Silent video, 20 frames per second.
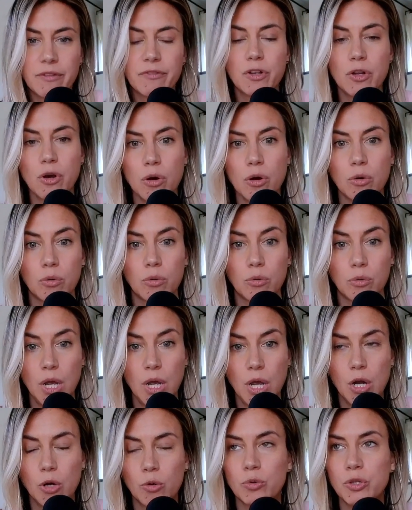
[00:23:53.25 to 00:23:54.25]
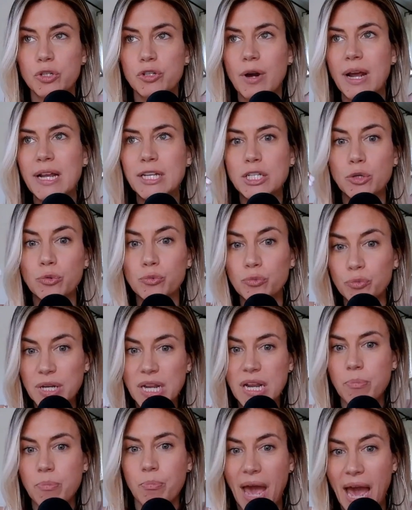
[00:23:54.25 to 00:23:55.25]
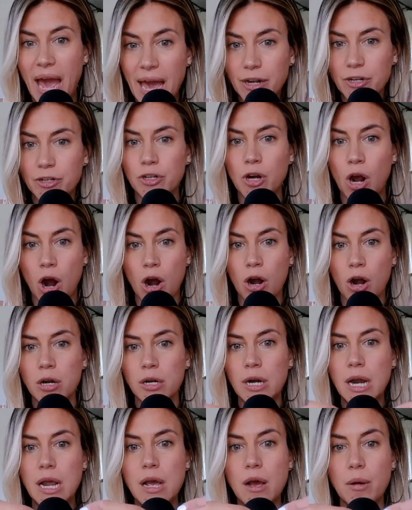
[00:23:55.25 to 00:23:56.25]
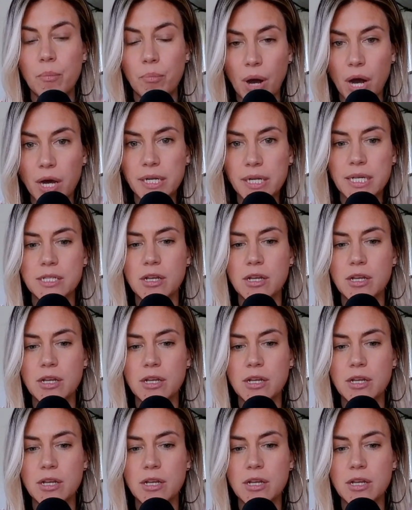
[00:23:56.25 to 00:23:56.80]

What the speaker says: No, we're trying to repattern our bodies,